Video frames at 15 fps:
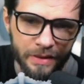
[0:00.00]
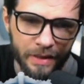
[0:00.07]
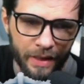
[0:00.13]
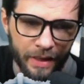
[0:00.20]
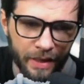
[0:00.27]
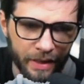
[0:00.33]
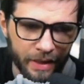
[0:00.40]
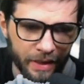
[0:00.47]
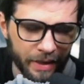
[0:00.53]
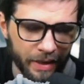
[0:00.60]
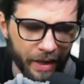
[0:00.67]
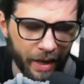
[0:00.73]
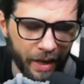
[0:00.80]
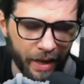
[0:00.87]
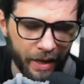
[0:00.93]
Uh,
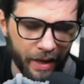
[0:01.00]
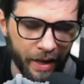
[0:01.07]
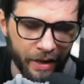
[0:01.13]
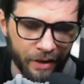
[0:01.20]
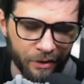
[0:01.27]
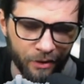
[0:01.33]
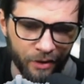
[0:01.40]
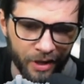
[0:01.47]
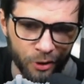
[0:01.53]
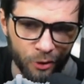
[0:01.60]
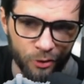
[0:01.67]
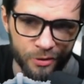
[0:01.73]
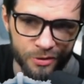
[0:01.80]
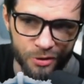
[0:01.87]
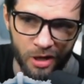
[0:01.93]
I, I don't know. I know
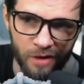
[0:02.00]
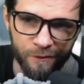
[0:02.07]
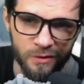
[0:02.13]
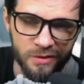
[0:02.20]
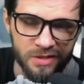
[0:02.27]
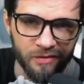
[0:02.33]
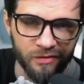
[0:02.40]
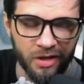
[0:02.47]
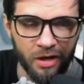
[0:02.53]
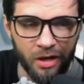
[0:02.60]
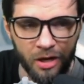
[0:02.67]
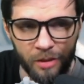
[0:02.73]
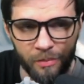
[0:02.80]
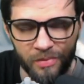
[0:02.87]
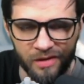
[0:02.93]
there's offers that have
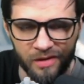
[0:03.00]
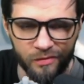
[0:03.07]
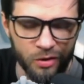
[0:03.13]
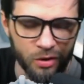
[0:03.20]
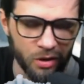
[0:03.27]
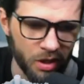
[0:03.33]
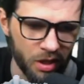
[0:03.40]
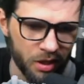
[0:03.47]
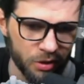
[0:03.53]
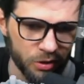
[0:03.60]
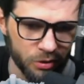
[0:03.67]
come, they've gone.